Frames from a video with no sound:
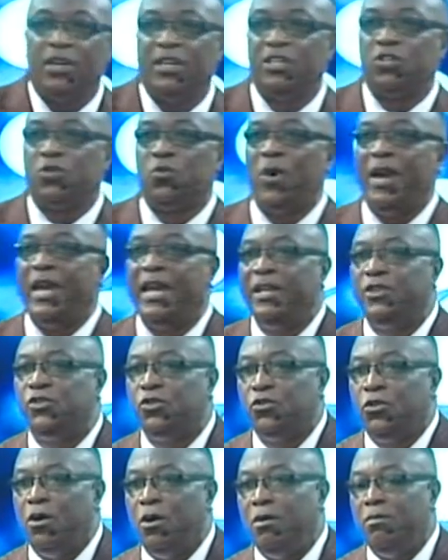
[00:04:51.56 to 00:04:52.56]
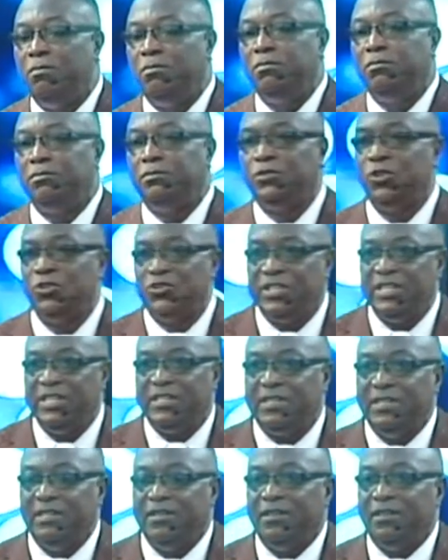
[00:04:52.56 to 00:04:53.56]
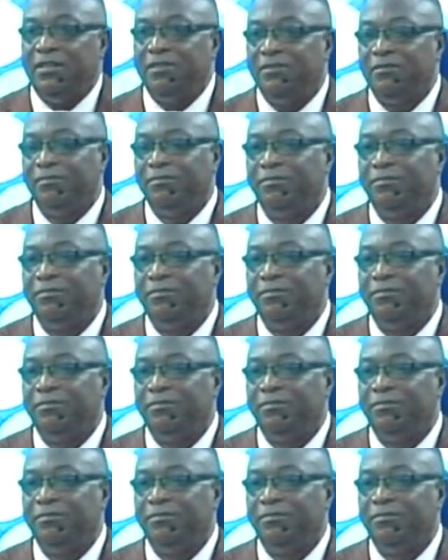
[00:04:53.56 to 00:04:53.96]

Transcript: on his way to Rome to see Caesar.